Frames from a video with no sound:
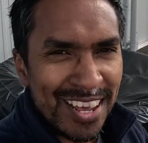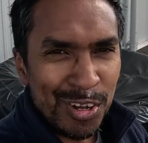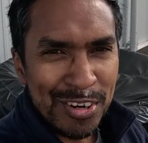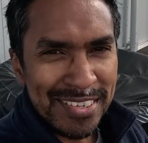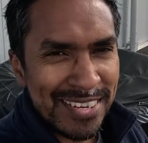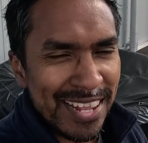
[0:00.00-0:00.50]
a
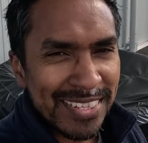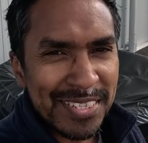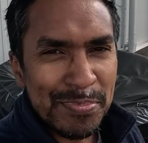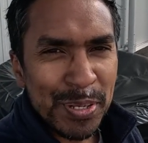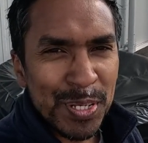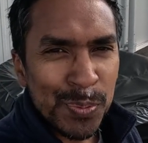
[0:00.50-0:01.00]
lot of sense
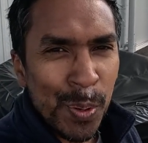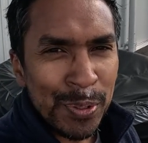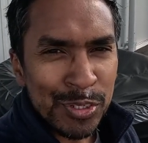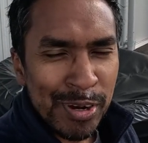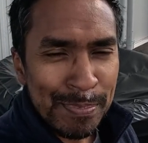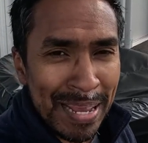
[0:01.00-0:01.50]
because what
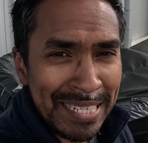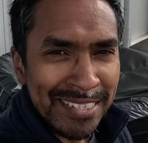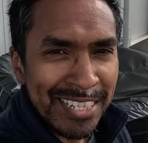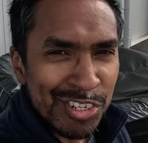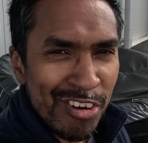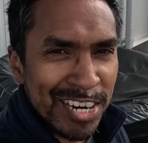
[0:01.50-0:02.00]
we're
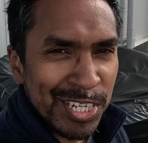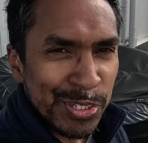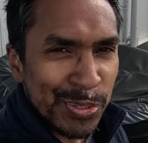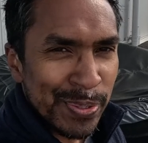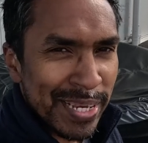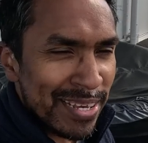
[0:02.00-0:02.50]
basically trying to
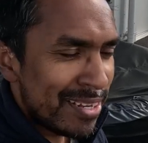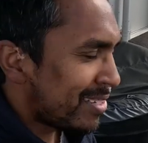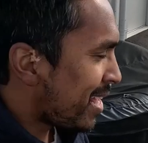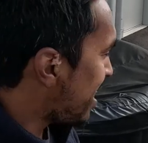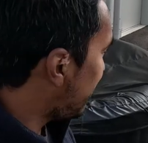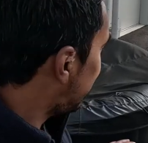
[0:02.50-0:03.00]
do is
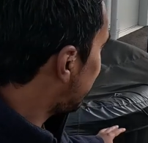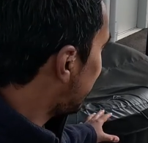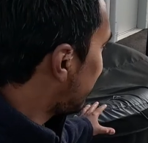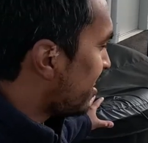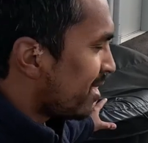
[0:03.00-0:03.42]
heat